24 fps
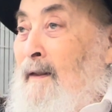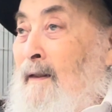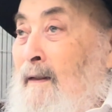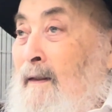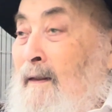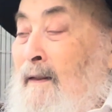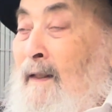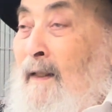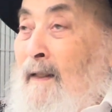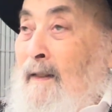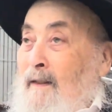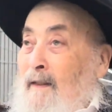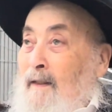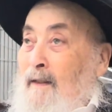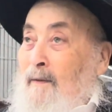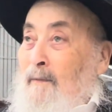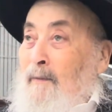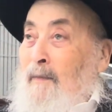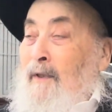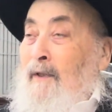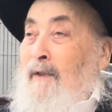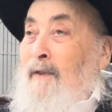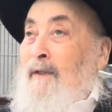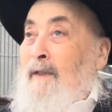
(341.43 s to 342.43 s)
That the
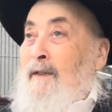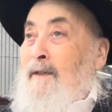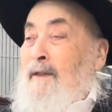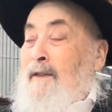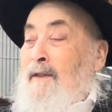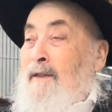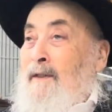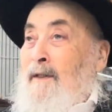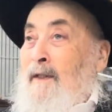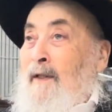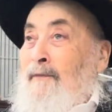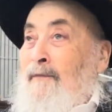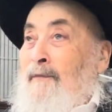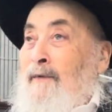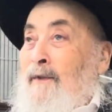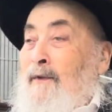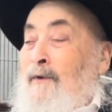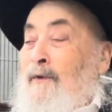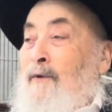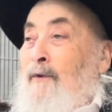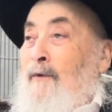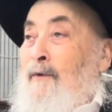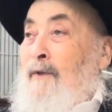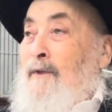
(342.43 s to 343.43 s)
Gemara, there's a suffix
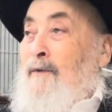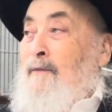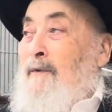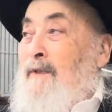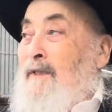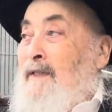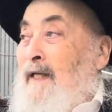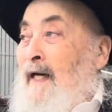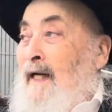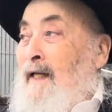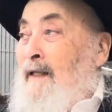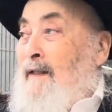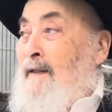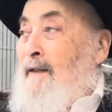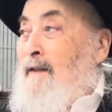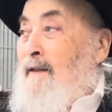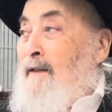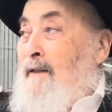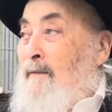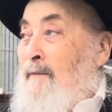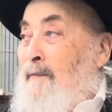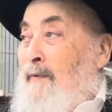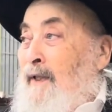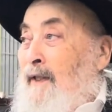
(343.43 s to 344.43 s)
who was Mesaken
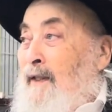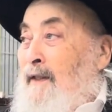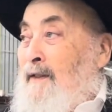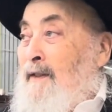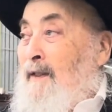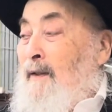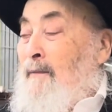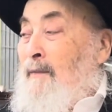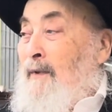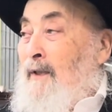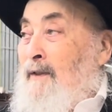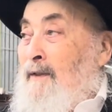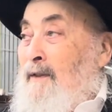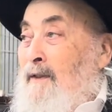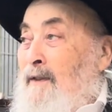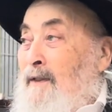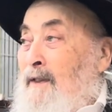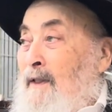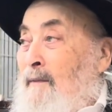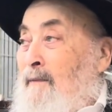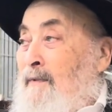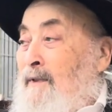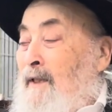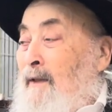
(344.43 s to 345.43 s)
Birchas HaMazon.
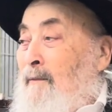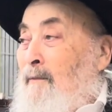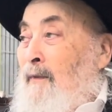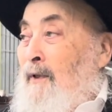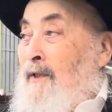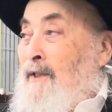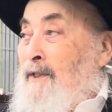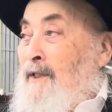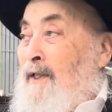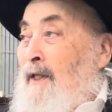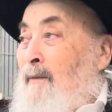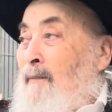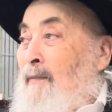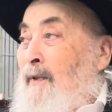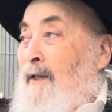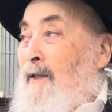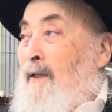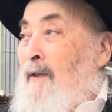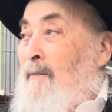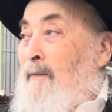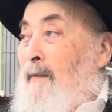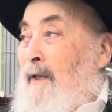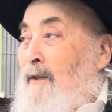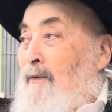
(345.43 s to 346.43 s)
Some say Moshe
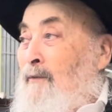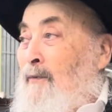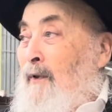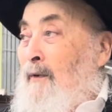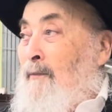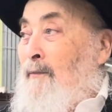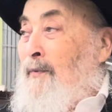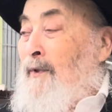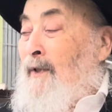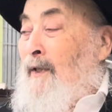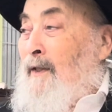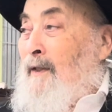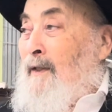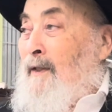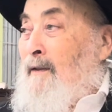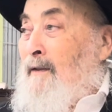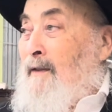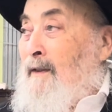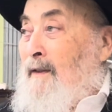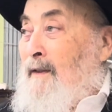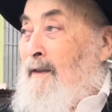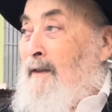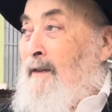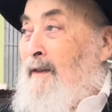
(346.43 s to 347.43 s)
Rabbeinu made 1 bracha.
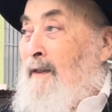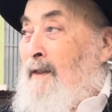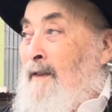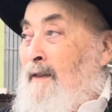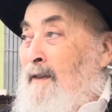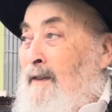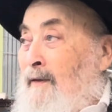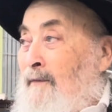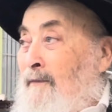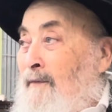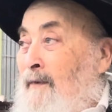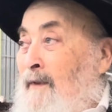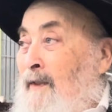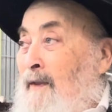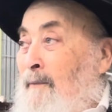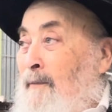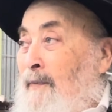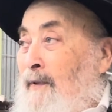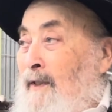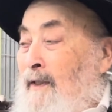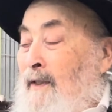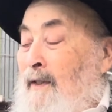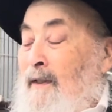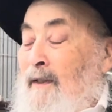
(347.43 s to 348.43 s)
There's different
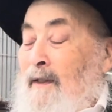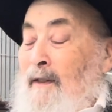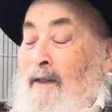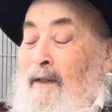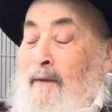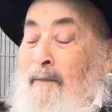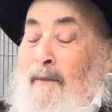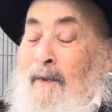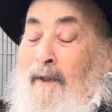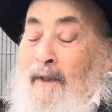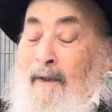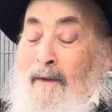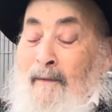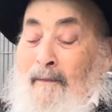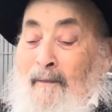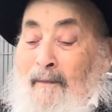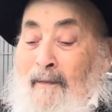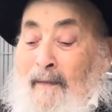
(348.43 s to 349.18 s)
opinion in the Gemara.